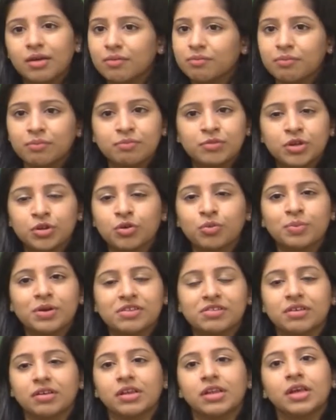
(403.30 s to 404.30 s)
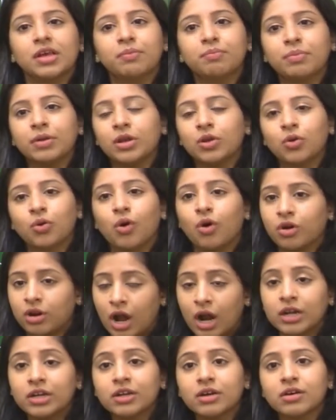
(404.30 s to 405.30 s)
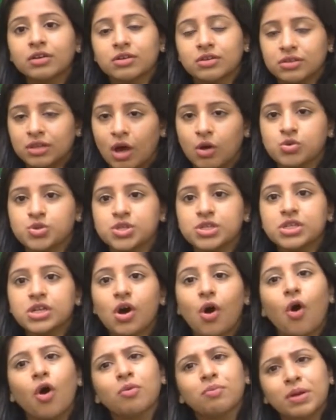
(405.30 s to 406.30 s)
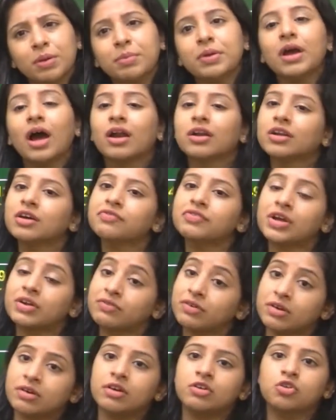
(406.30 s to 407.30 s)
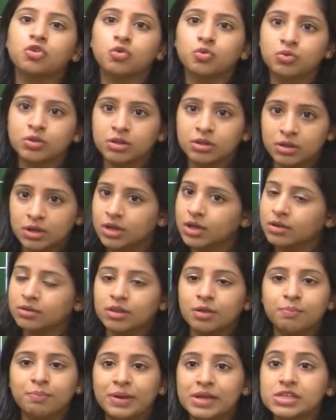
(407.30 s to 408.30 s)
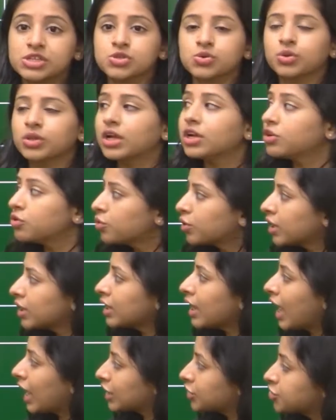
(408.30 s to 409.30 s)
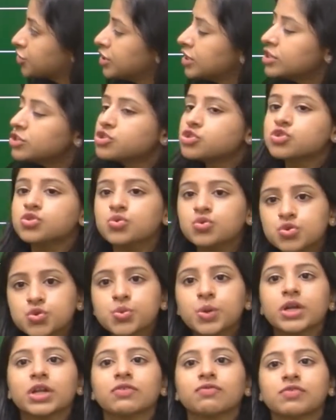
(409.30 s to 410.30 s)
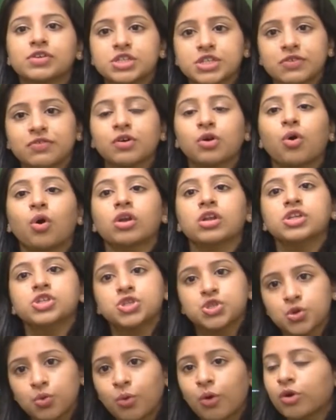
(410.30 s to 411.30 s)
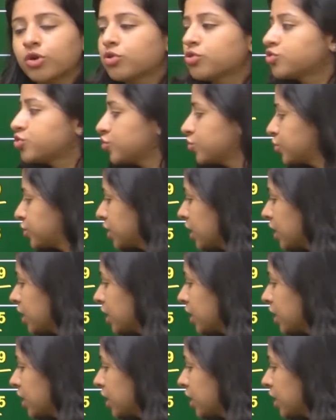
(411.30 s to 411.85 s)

you know, basically below or under 1000 or maybe under 500 to the best, so that you can actually choose whichever college you want to choose.